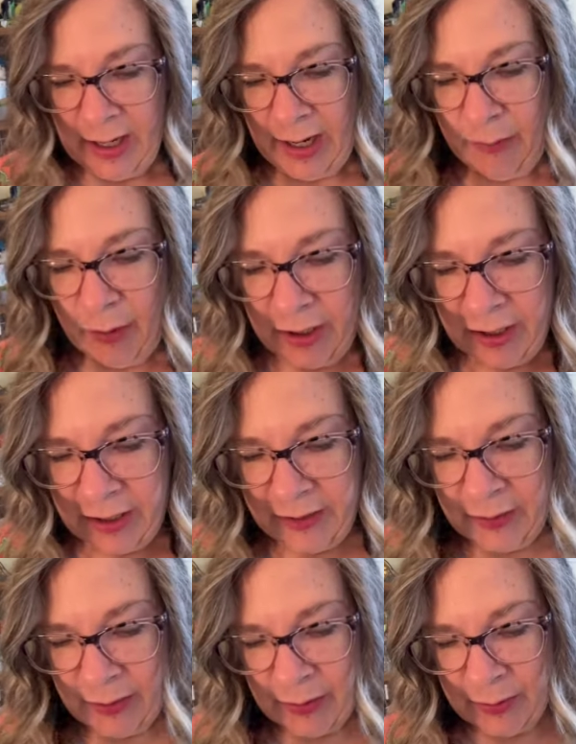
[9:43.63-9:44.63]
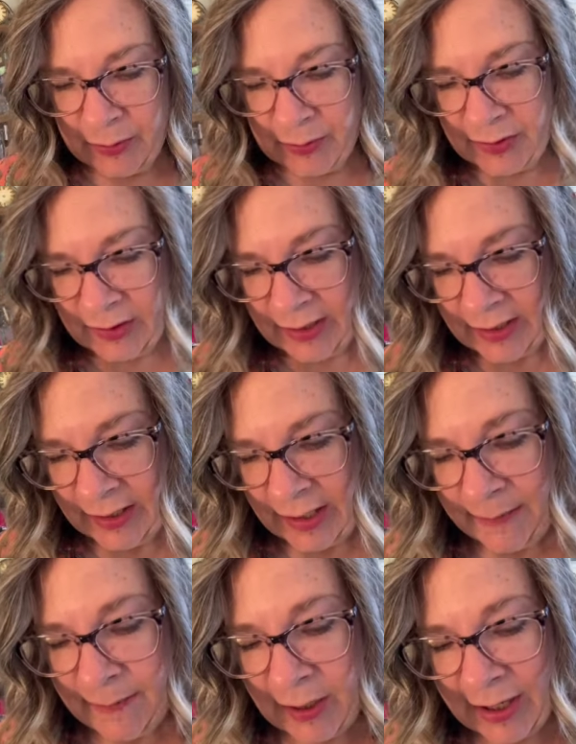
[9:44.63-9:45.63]
I'm working on those.
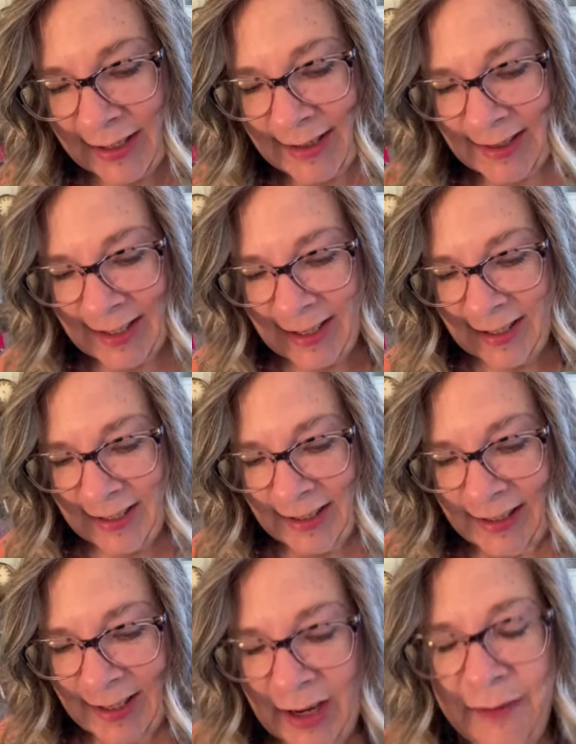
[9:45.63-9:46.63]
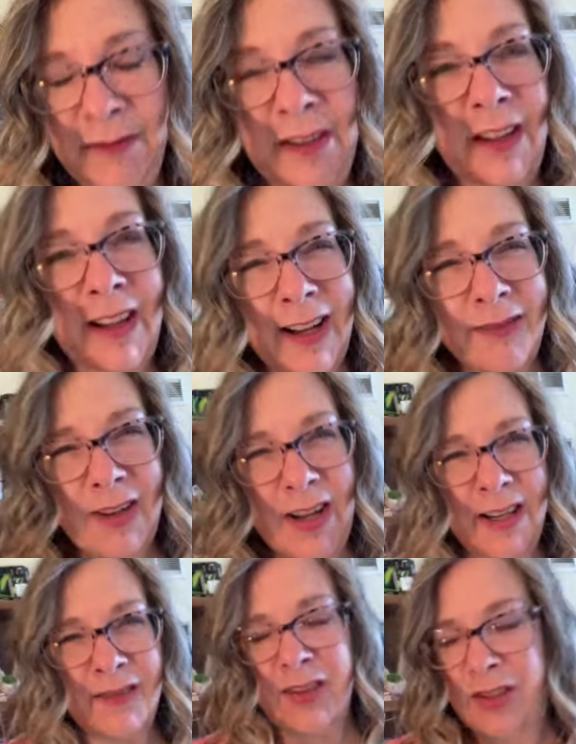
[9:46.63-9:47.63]
I'm very excited. I feel like I've
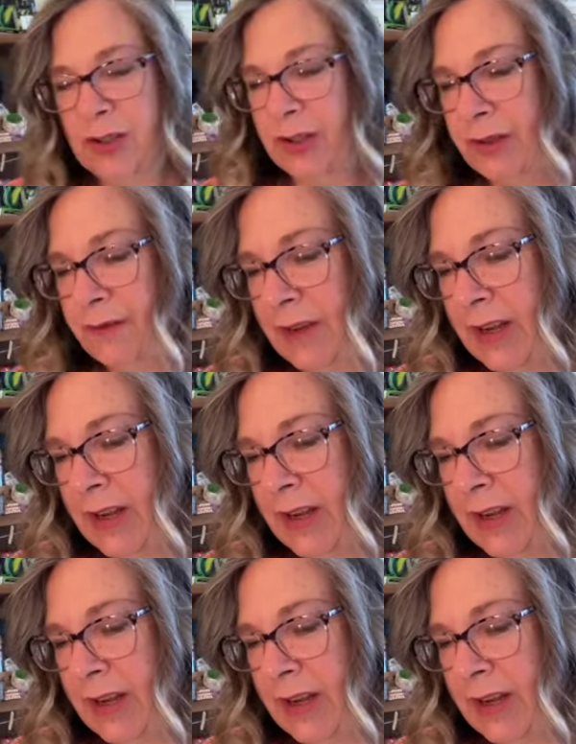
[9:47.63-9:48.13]
kind of started,